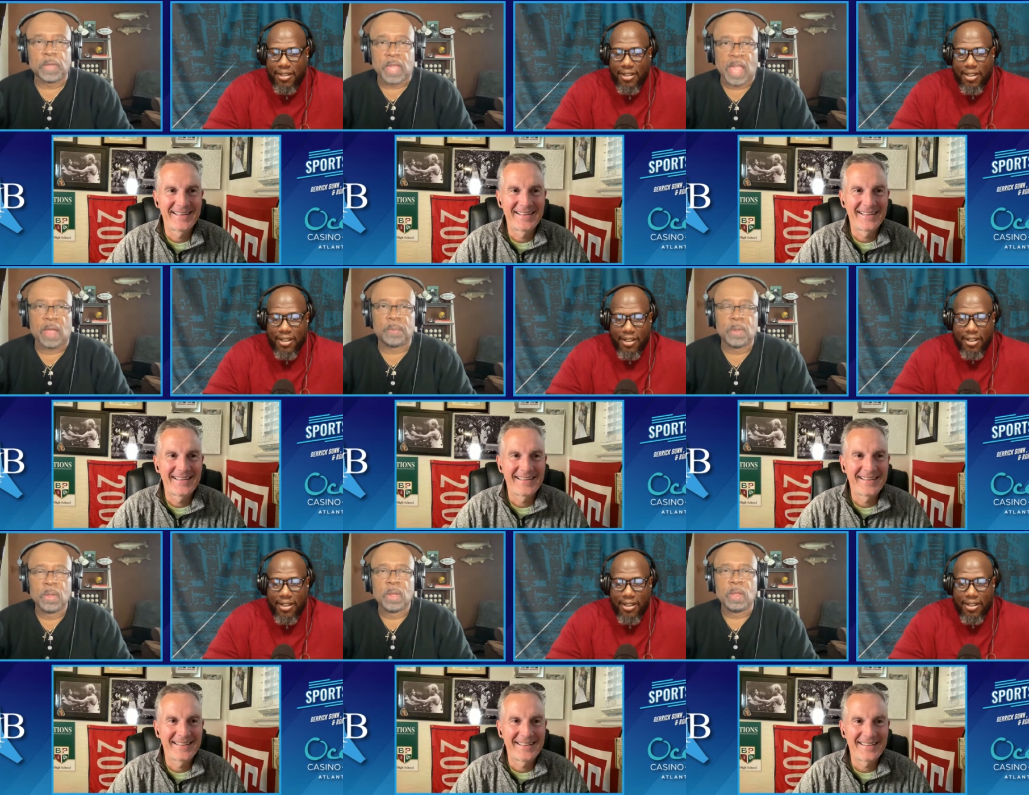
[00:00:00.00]
Speaker 1: He can't.
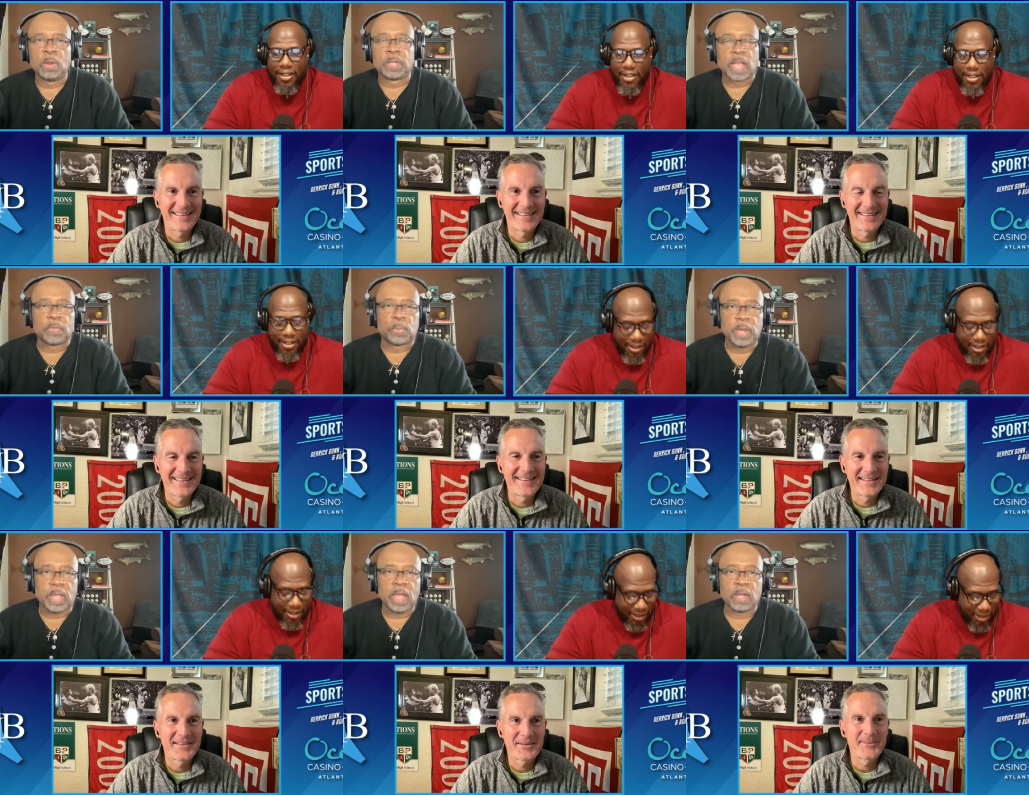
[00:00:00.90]
You know, he's got
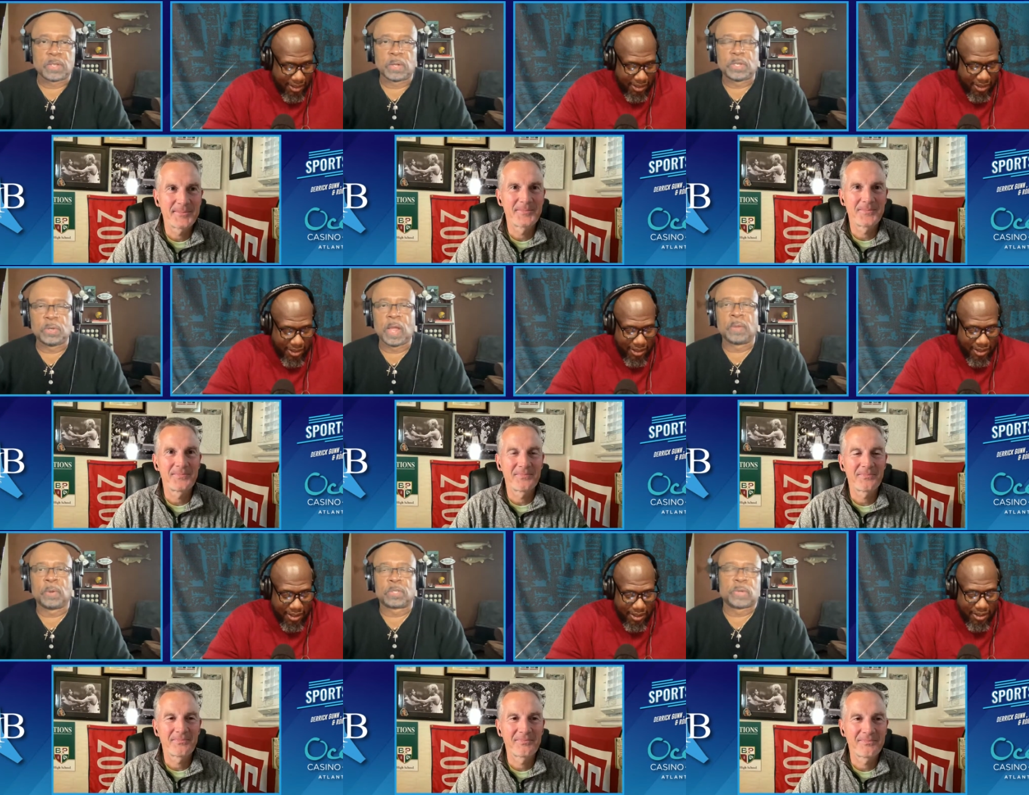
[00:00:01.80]
three kids on two.
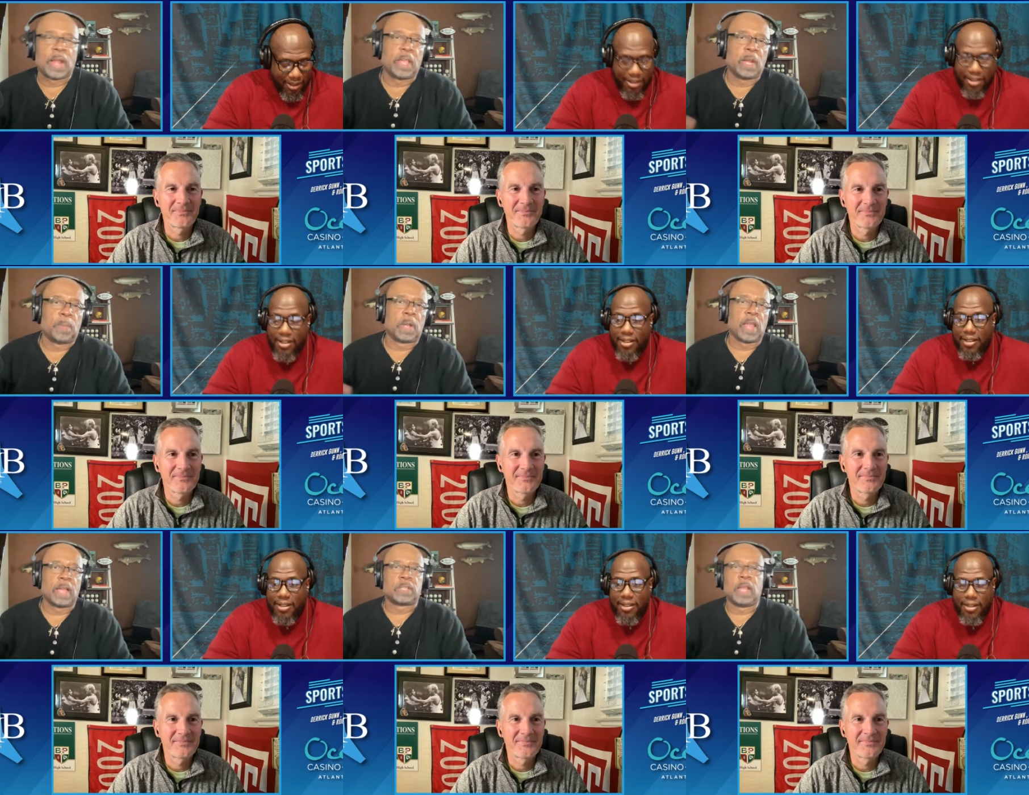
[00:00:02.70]
I was trying to get him
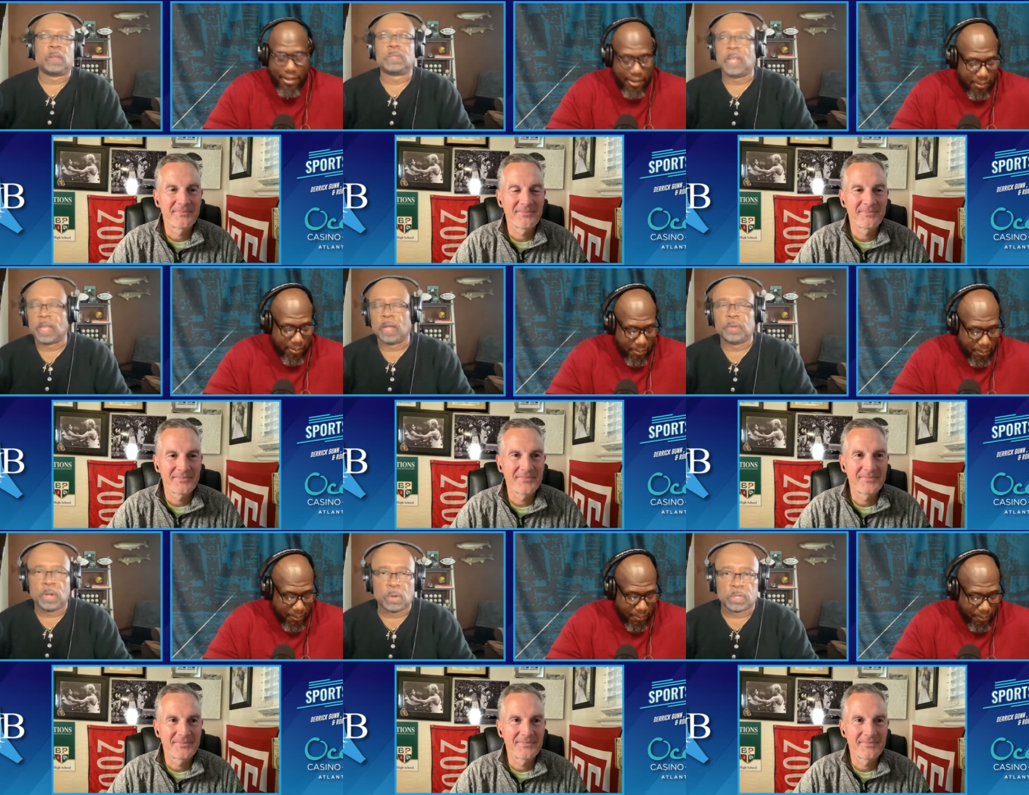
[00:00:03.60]
on last night. He goes,
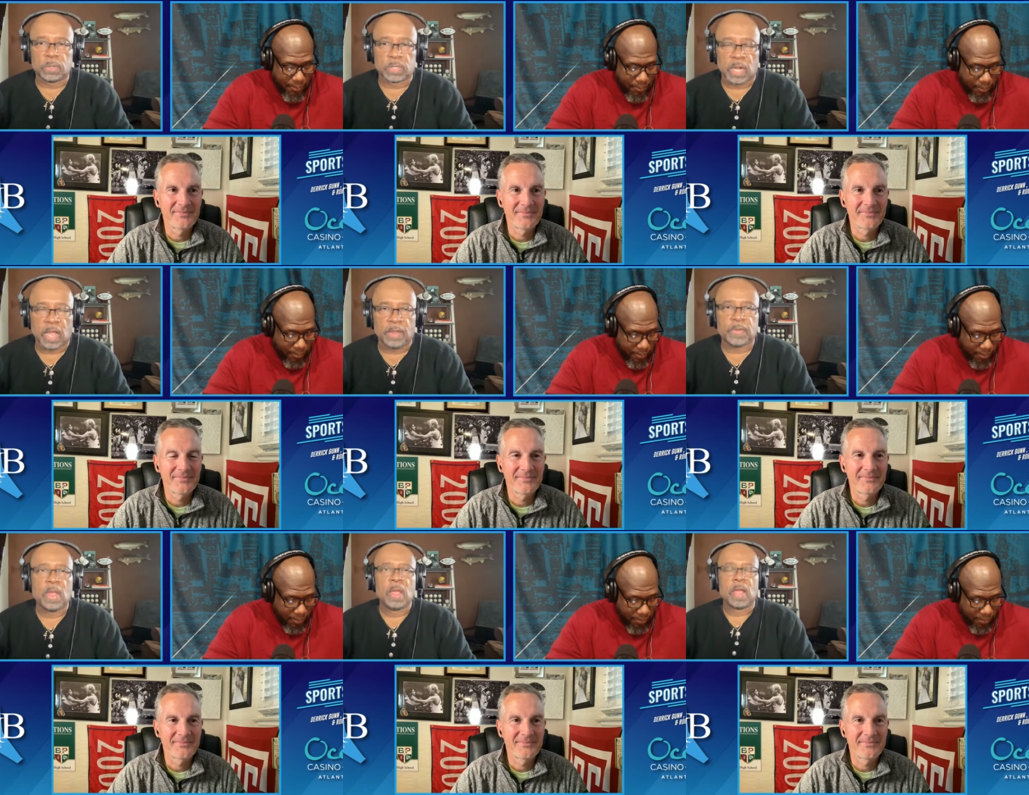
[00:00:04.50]
D-Gun, you know, on Tuesday
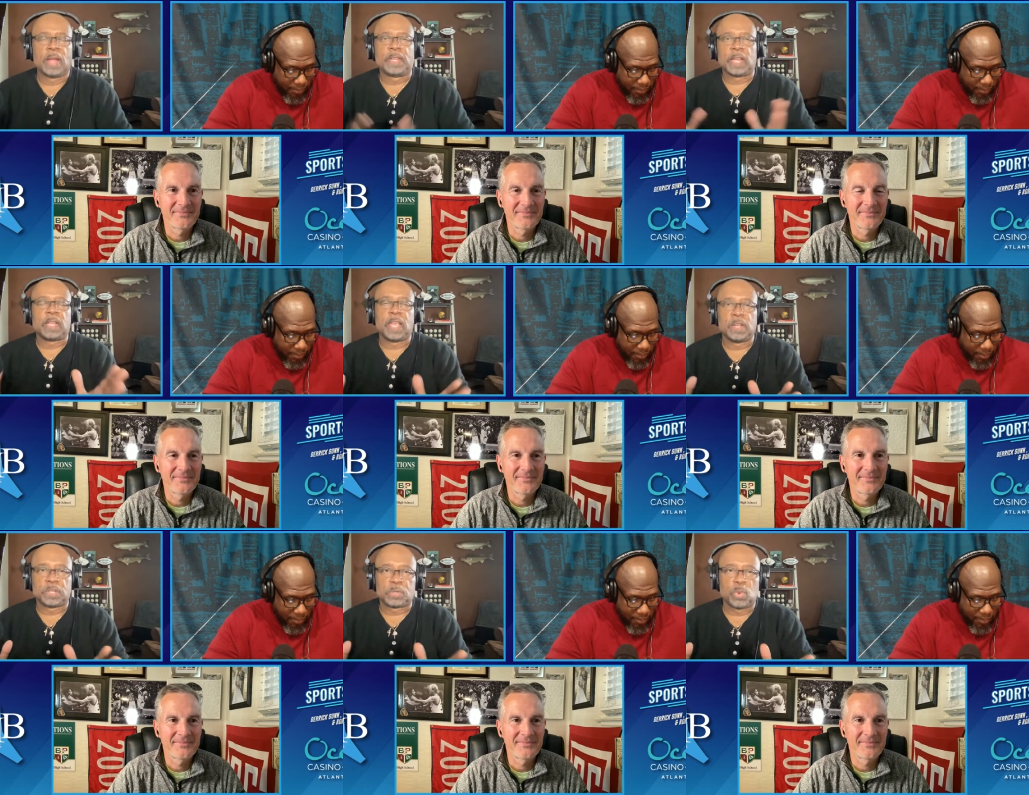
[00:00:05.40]
nights, I take the
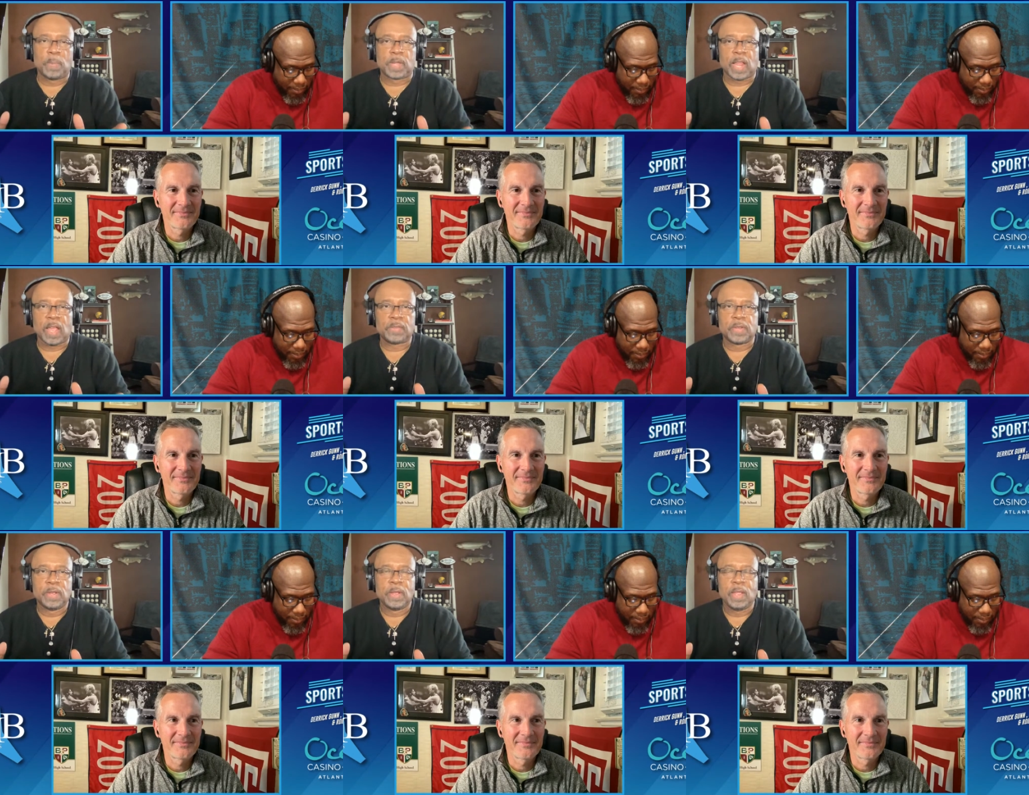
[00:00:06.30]
kids to swim
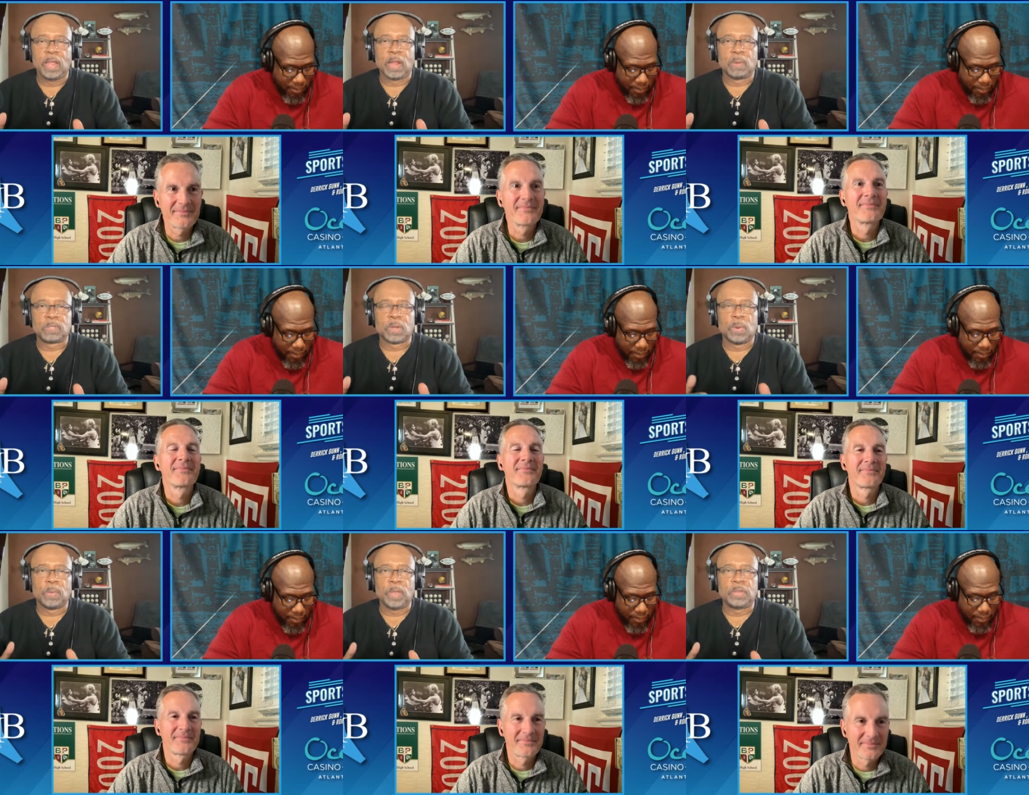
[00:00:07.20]
class, you know,
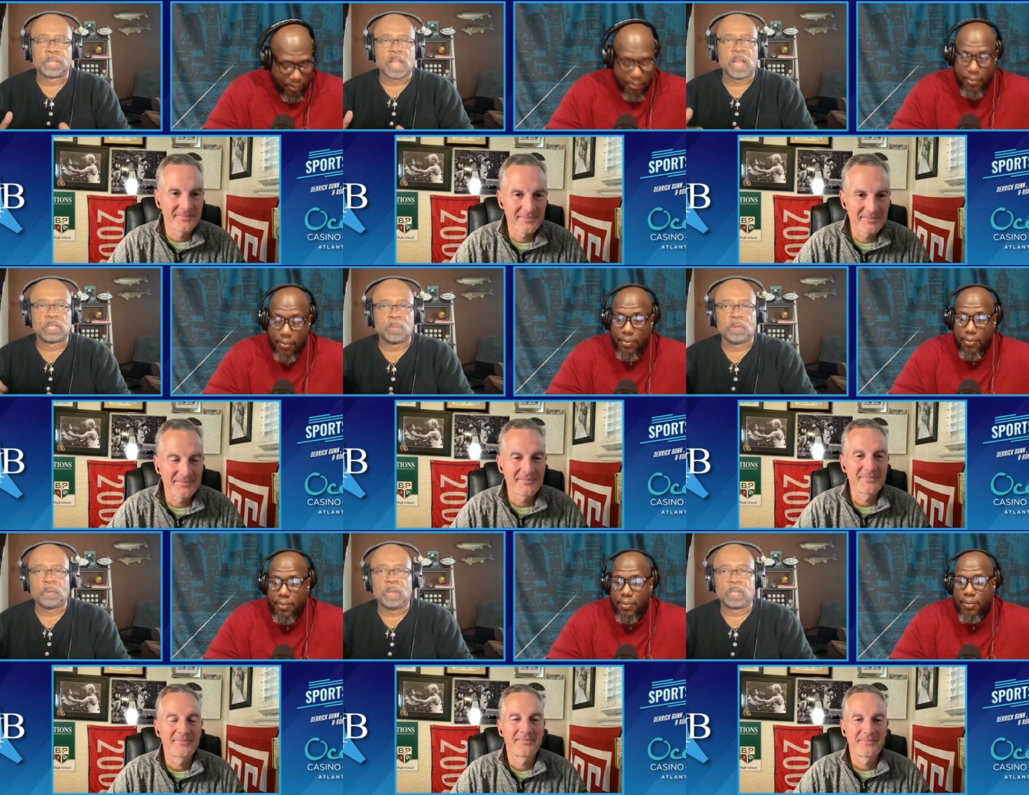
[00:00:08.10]
so he's a consummate